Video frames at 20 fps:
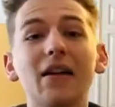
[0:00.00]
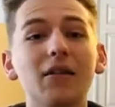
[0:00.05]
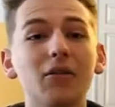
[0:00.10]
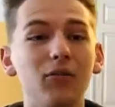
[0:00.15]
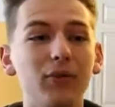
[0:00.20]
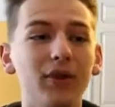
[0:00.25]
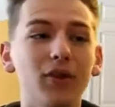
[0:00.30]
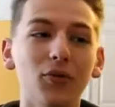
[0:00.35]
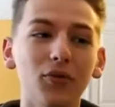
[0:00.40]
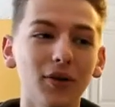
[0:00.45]

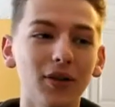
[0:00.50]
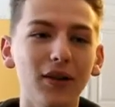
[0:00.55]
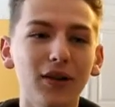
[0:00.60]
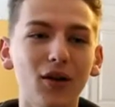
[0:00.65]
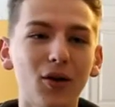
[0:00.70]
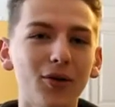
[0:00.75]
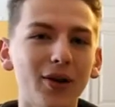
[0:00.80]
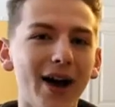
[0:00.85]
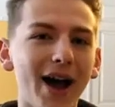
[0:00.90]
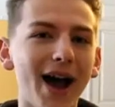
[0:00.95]
We don't really
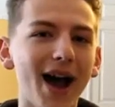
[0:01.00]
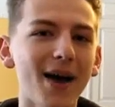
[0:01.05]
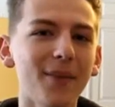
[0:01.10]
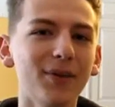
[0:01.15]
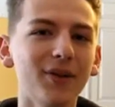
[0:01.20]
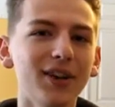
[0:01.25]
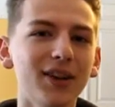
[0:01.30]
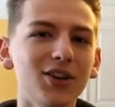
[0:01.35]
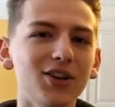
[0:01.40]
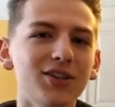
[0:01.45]
know what
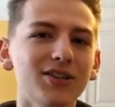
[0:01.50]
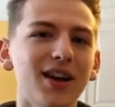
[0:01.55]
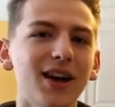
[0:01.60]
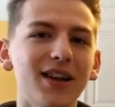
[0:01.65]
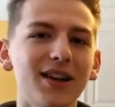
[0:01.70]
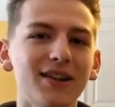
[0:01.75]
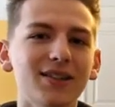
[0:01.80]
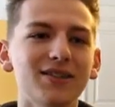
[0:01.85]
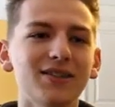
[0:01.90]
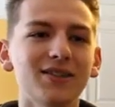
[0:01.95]
happened. He just
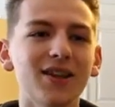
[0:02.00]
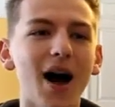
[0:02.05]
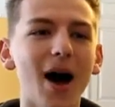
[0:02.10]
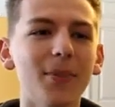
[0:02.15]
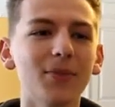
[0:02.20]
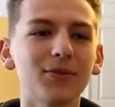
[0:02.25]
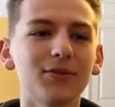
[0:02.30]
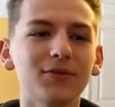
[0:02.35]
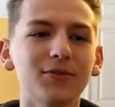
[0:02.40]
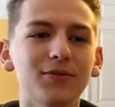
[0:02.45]
kind of
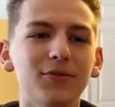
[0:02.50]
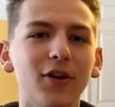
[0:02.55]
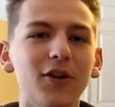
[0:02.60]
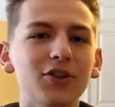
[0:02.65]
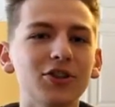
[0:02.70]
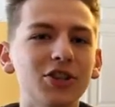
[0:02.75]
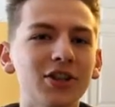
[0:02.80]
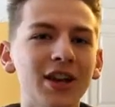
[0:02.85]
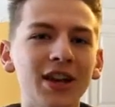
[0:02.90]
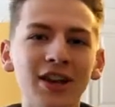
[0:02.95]
stopped
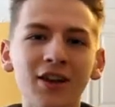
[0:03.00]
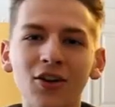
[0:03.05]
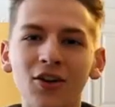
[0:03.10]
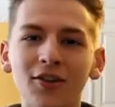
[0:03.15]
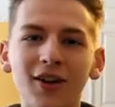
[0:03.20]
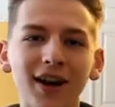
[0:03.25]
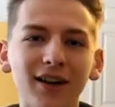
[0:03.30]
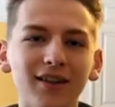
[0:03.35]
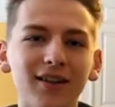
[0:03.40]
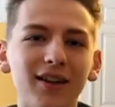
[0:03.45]
functioning
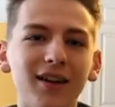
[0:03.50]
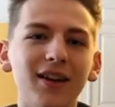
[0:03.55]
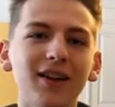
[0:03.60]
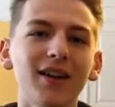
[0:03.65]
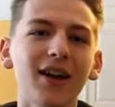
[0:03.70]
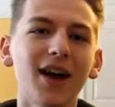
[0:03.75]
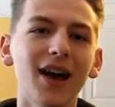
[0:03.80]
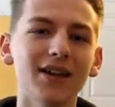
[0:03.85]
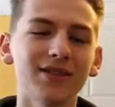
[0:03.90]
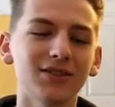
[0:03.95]

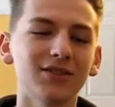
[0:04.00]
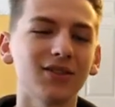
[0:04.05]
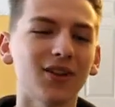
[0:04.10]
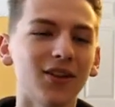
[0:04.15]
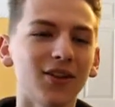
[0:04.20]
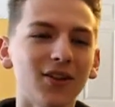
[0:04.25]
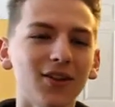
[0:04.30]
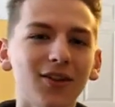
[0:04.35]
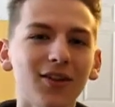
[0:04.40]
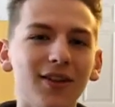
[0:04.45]
correctly as a
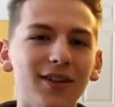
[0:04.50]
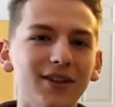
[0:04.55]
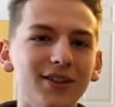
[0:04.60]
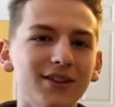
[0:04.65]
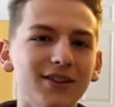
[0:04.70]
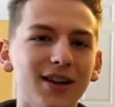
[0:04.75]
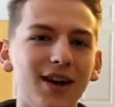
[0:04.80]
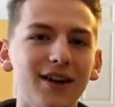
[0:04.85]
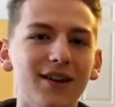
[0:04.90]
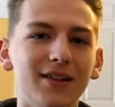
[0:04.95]
turtle and
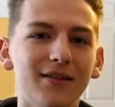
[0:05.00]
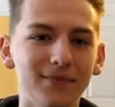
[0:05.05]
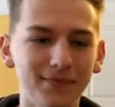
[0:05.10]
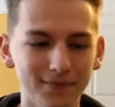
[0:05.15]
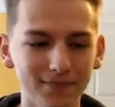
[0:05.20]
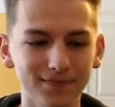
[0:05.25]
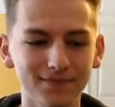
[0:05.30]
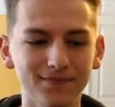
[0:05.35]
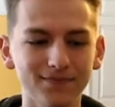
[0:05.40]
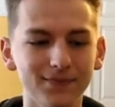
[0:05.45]
just kind of
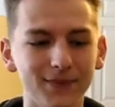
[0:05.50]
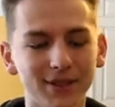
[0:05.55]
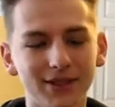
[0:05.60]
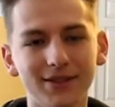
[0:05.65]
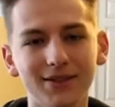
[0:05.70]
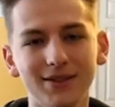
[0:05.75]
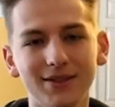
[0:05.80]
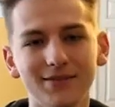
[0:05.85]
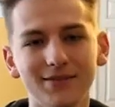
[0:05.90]
just...